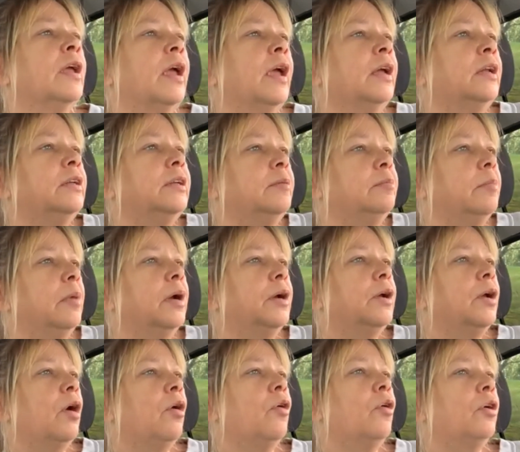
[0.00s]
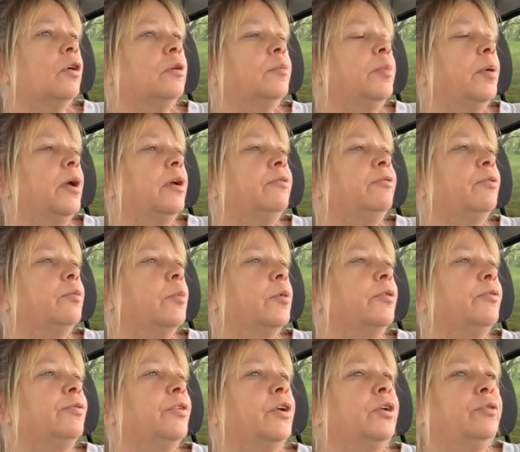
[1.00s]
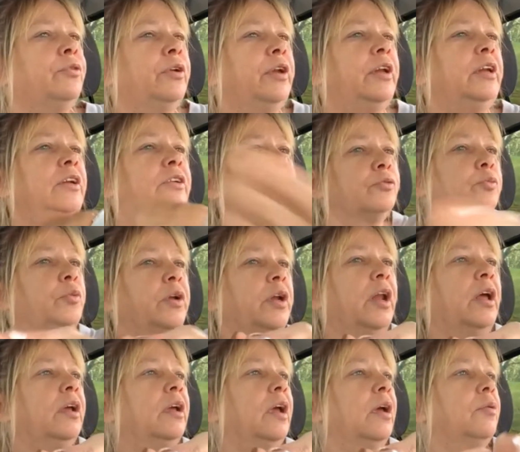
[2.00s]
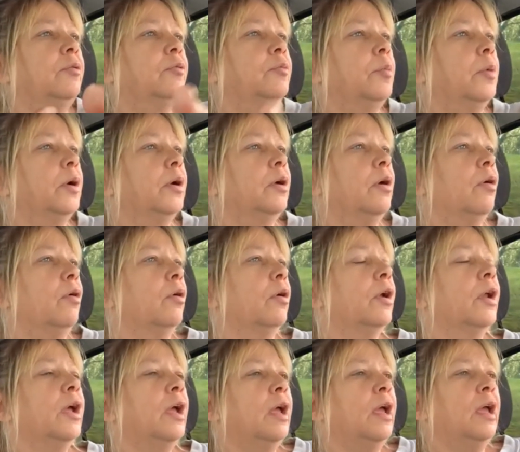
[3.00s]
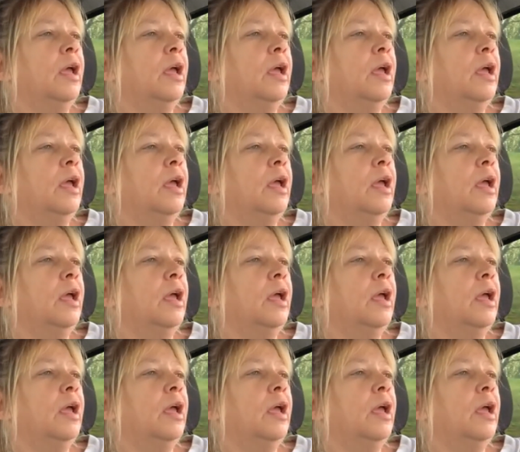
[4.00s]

I handed him my card to pay for my food, and he just went like that with my card.